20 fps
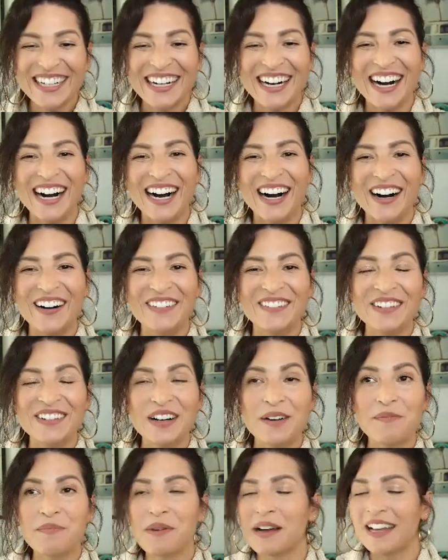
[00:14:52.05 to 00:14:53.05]
Um,
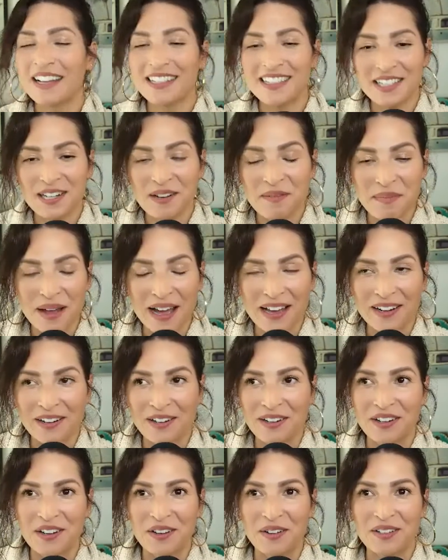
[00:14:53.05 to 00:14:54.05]
but it didn't matter,
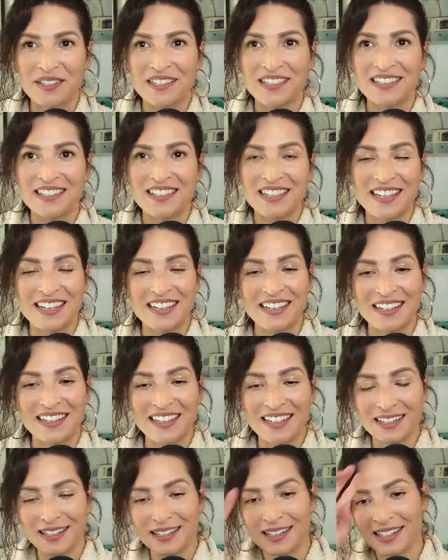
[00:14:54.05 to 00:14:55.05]
you know, because he
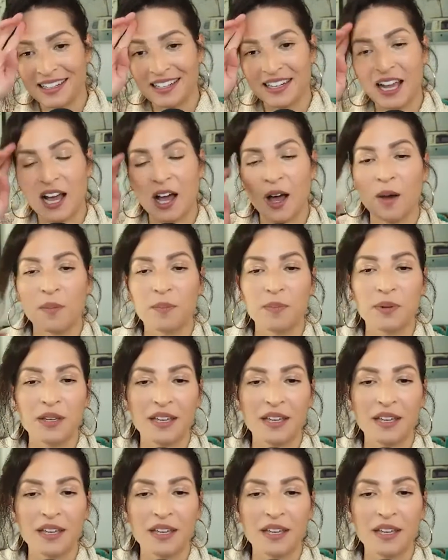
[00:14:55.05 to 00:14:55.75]
he needed help.